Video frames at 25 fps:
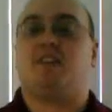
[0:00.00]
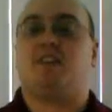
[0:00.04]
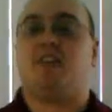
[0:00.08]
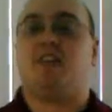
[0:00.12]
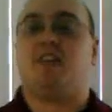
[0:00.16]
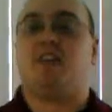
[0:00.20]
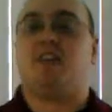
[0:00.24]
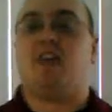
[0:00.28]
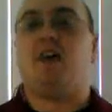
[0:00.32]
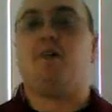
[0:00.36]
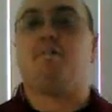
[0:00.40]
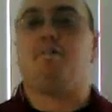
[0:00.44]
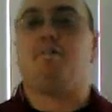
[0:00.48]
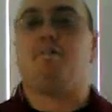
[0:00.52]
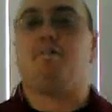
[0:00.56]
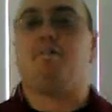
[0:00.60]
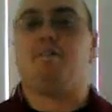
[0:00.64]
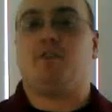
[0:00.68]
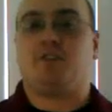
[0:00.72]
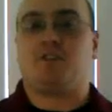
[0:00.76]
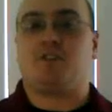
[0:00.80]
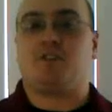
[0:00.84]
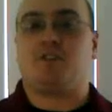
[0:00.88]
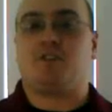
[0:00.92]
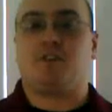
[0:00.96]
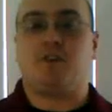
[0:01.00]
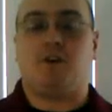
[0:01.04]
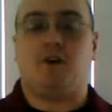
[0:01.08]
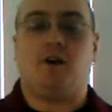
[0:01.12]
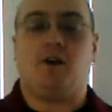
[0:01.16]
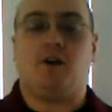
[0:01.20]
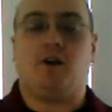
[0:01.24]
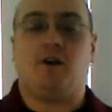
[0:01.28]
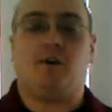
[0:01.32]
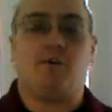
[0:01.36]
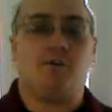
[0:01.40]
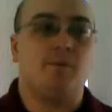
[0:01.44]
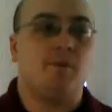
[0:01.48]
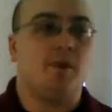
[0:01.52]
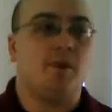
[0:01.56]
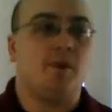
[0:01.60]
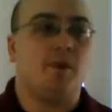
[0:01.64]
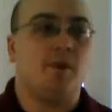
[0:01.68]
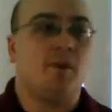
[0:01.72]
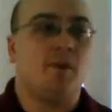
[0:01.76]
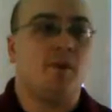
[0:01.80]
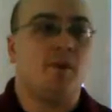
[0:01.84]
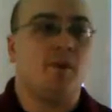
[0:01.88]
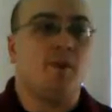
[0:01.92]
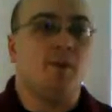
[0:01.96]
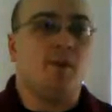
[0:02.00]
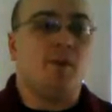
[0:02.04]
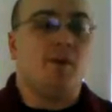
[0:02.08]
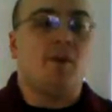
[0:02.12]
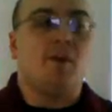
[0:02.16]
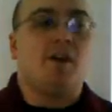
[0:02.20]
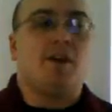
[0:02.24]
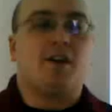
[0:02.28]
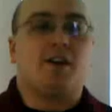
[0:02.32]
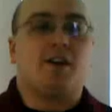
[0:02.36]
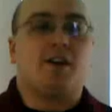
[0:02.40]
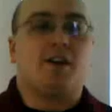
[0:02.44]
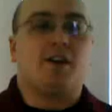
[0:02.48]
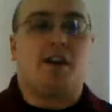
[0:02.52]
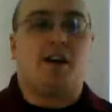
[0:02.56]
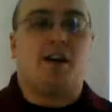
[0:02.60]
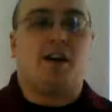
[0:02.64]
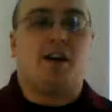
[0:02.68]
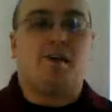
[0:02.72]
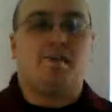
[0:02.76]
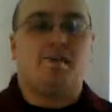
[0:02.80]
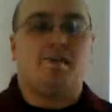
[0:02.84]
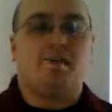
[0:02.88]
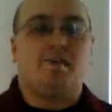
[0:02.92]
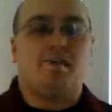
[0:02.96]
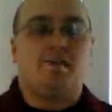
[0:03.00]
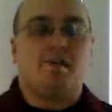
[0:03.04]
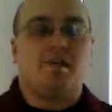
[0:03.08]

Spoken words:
expertise, then you're not going to be able